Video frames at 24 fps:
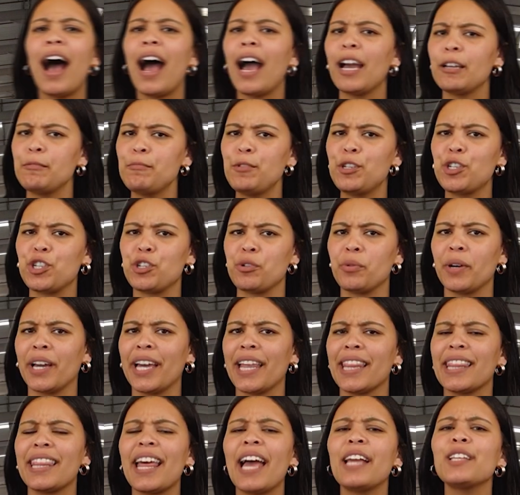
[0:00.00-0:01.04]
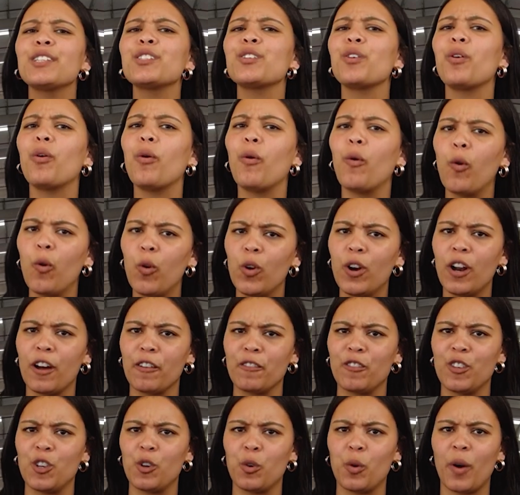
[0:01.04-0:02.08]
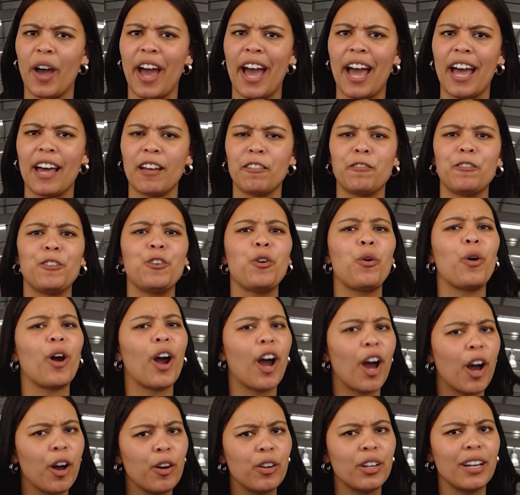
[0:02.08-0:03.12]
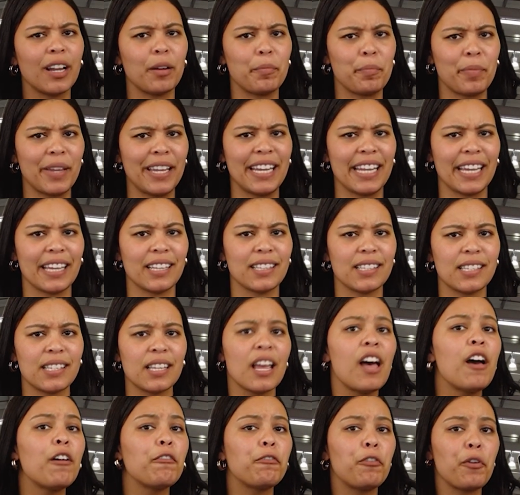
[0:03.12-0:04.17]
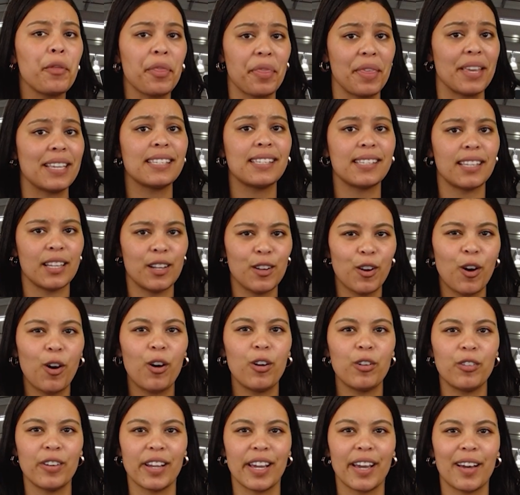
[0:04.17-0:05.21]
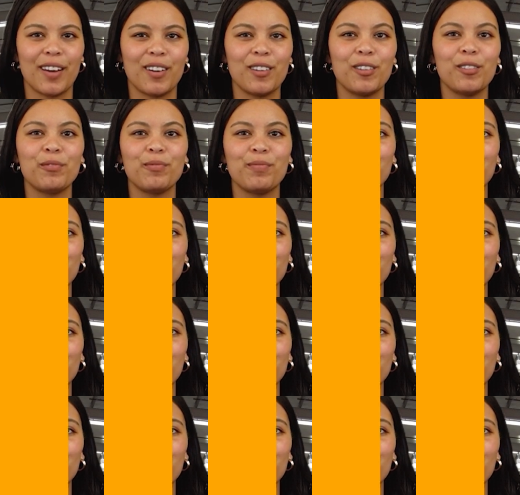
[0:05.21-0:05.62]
I'm sure that all of you have your own opinions for this scenario.